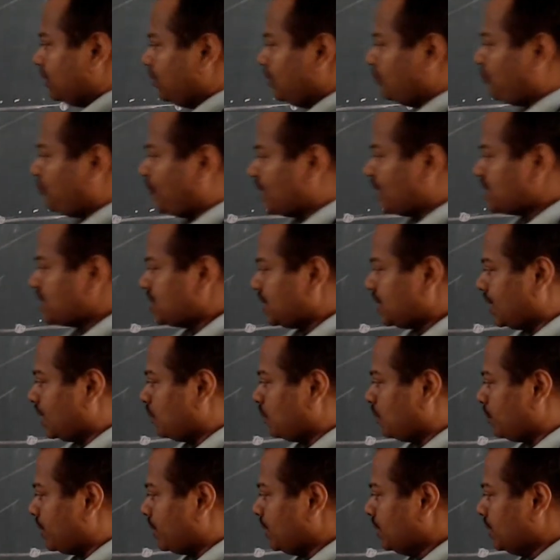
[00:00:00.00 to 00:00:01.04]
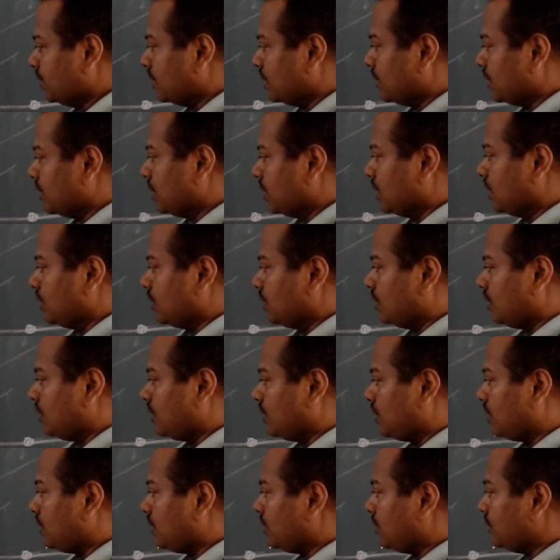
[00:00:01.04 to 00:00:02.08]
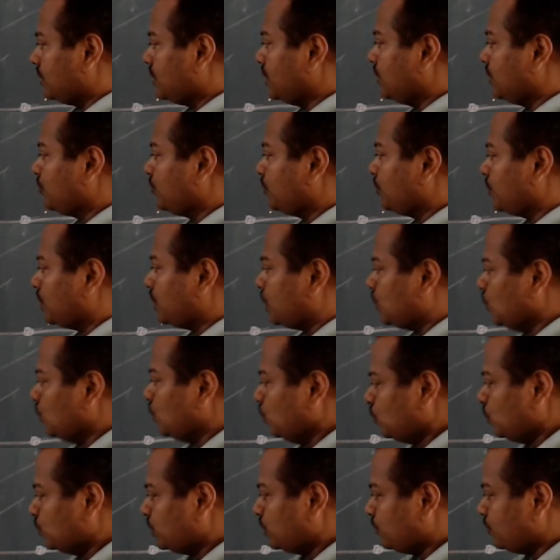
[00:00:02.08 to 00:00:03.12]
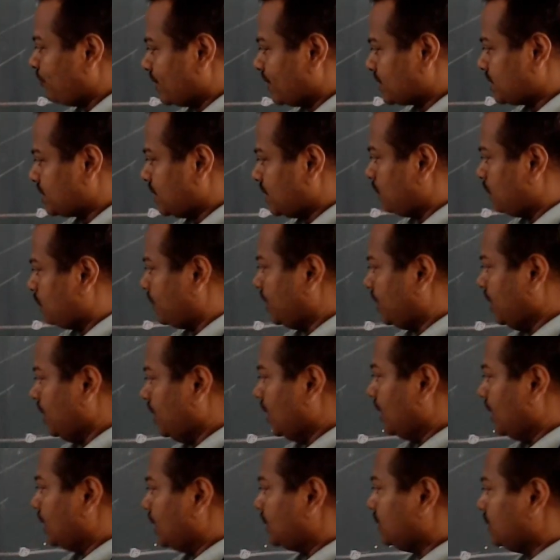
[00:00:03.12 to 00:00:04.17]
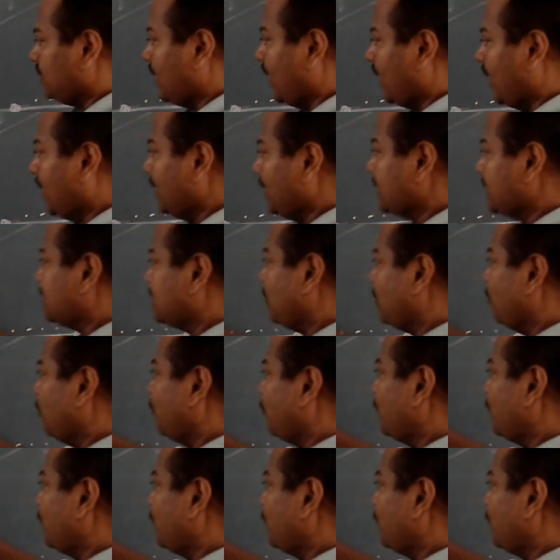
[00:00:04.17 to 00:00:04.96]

the first element, due to the first element, there is a